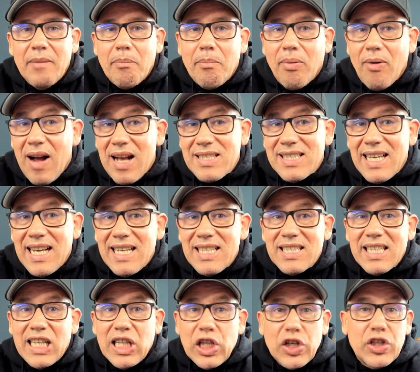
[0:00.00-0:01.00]

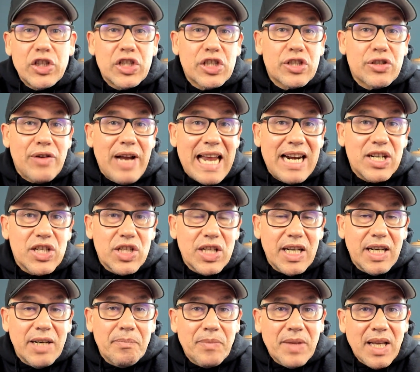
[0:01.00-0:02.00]
process and learned
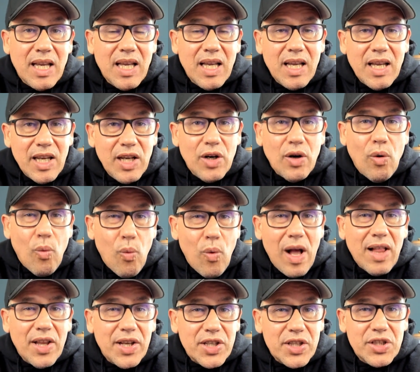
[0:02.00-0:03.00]
strategy,
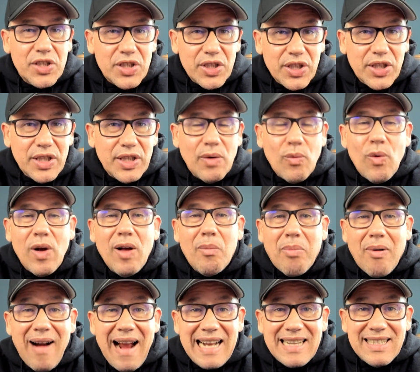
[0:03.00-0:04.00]
well understood and well
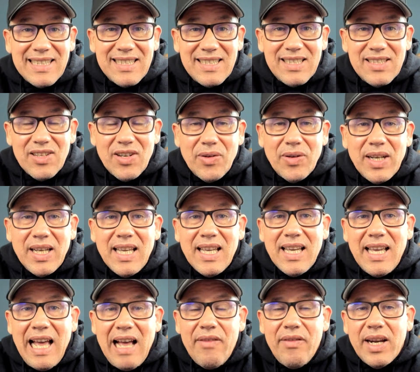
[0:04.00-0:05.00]
practiced. So
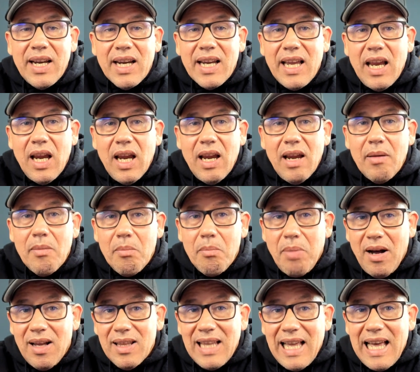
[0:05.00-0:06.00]
having a
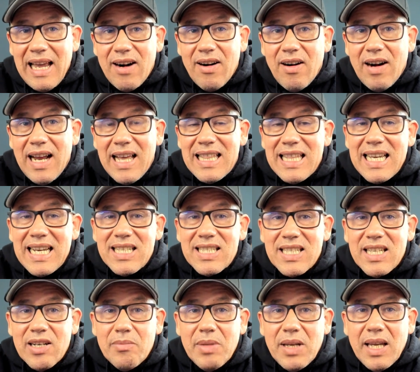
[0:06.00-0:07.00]
bond ladder, I think, is
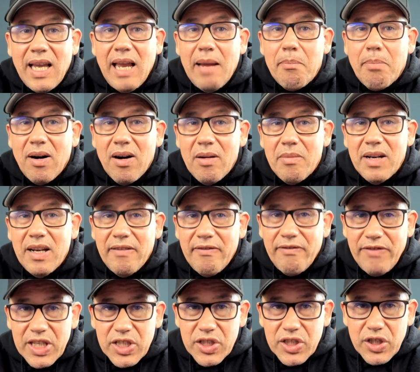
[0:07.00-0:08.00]
going to be a permanent
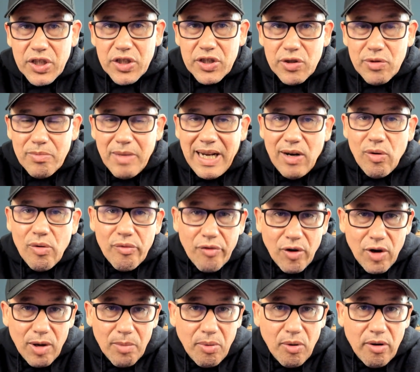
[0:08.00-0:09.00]
fixture to my
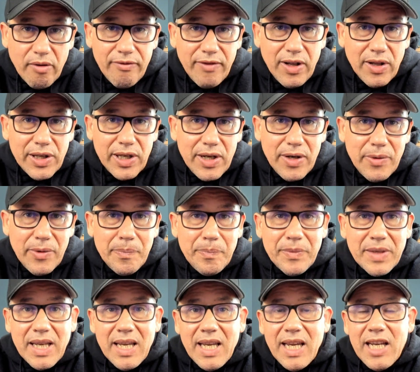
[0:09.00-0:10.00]
overall portfolio.
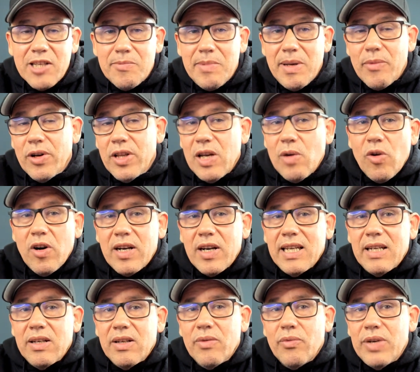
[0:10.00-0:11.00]
It's been really
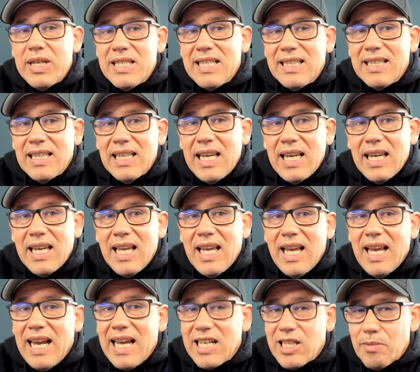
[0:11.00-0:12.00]
working recently,
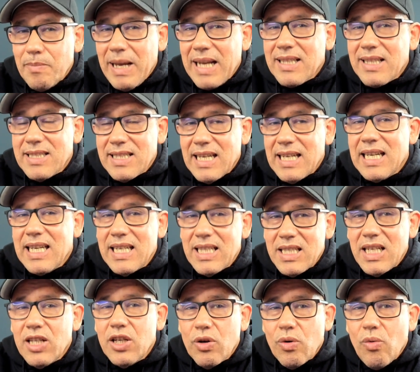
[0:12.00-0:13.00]
and I expect it's going to
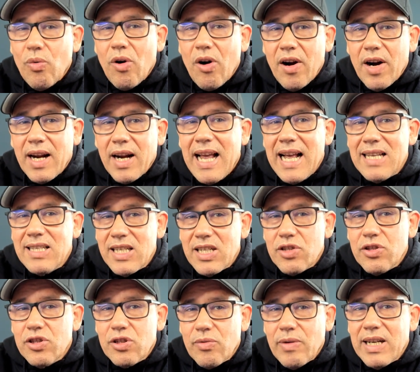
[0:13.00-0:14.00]
continue to work as
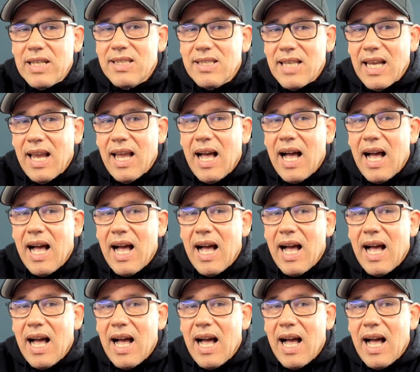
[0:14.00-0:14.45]
interest rates stay